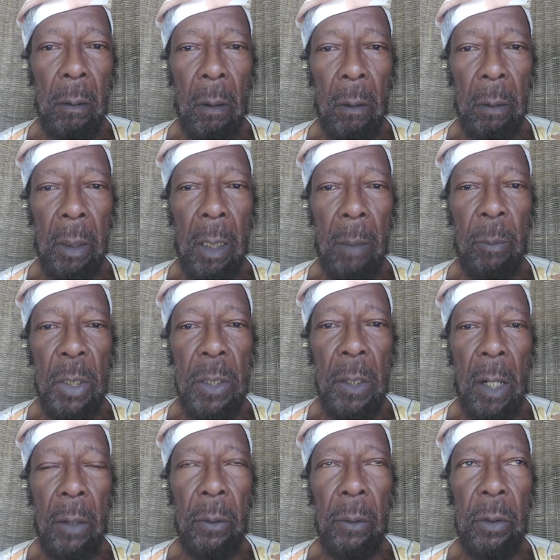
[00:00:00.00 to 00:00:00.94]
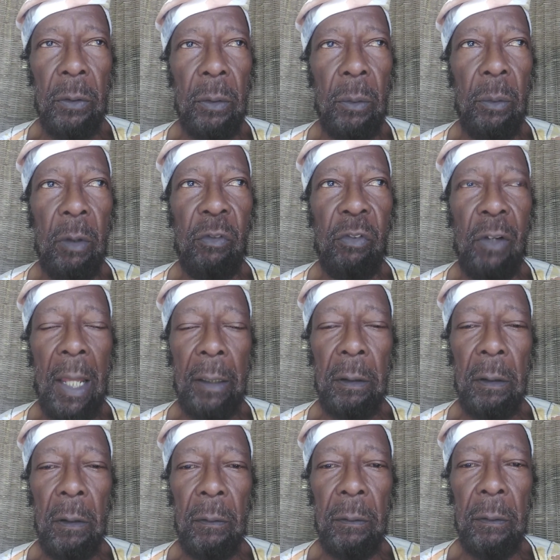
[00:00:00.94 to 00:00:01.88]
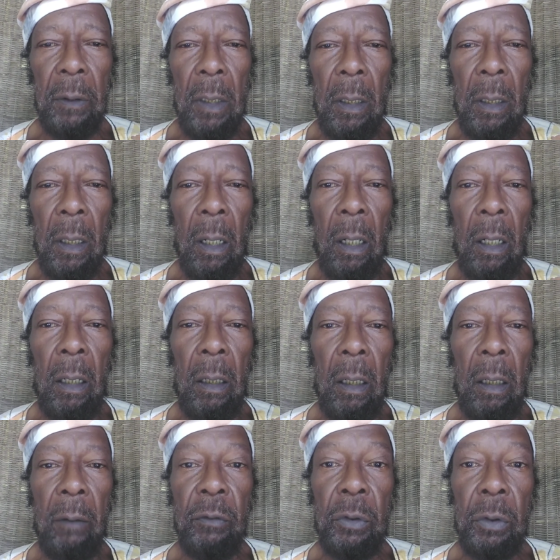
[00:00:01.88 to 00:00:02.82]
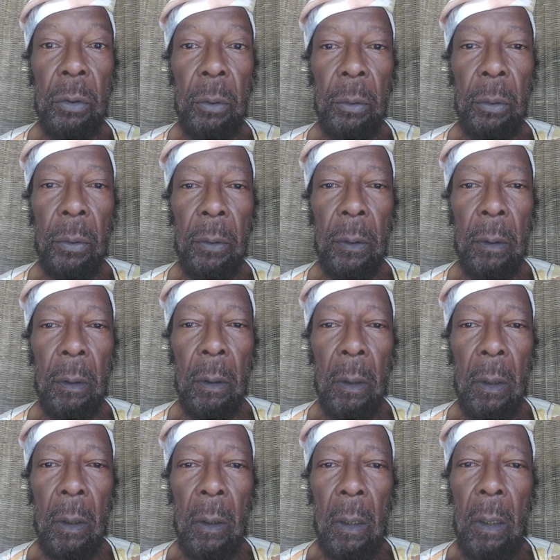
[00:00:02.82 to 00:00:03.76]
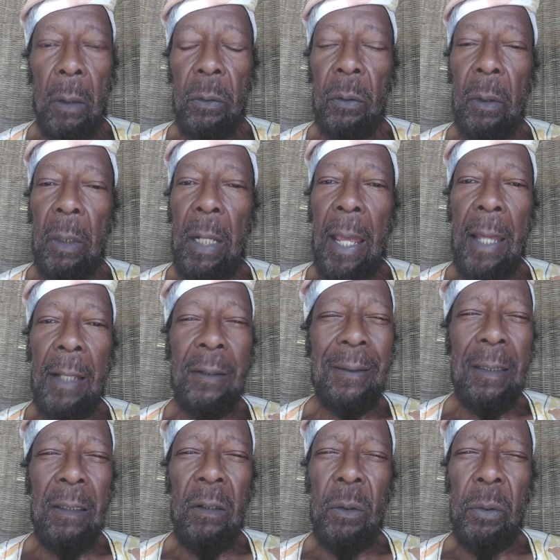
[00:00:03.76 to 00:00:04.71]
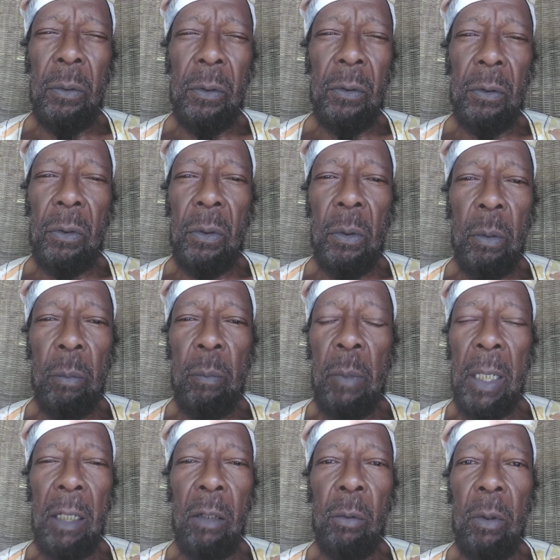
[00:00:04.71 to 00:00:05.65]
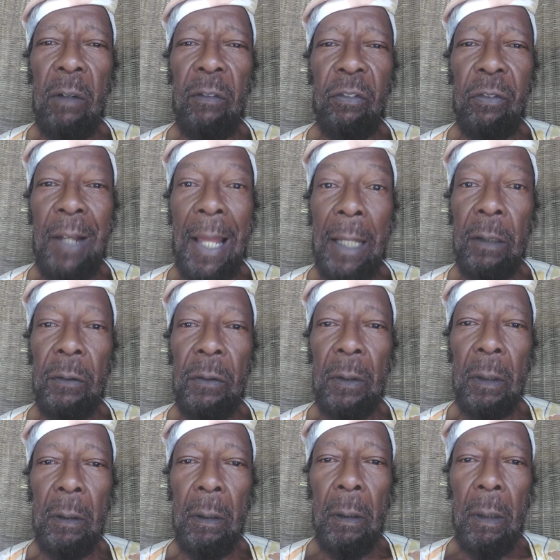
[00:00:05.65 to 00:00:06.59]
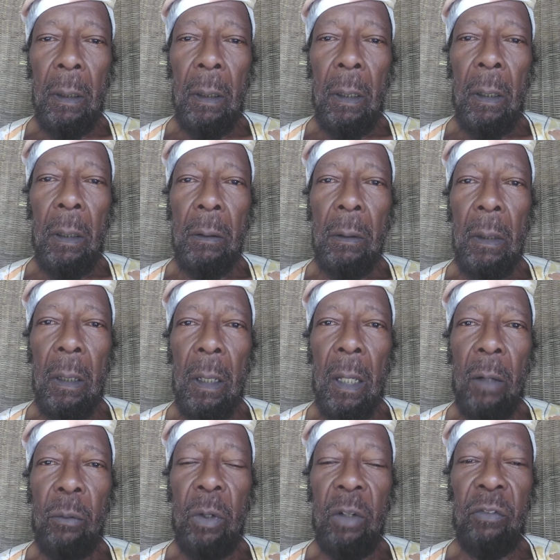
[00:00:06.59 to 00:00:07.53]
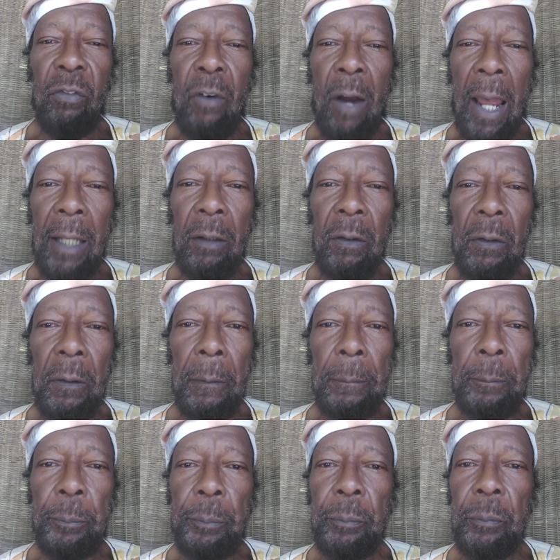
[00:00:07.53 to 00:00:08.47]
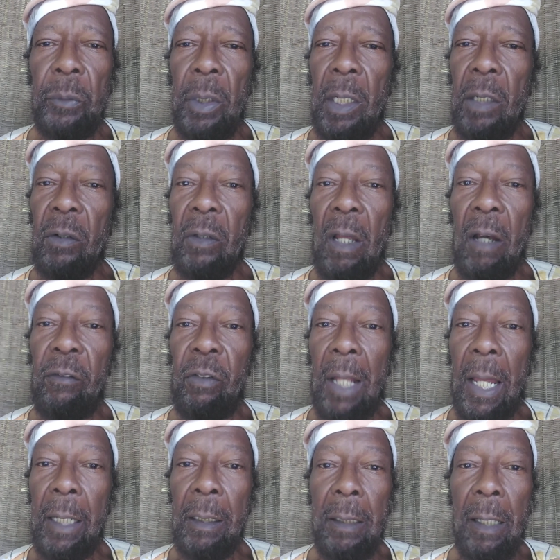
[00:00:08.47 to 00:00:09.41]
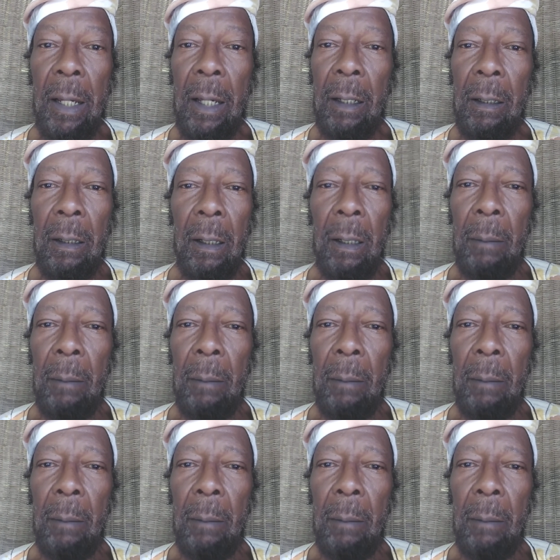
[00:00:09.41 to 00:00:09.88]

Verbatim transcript: Okay, bizarro is a reflective of truth. So it has the used truth, but it reflects it and refracts it and stuff like that.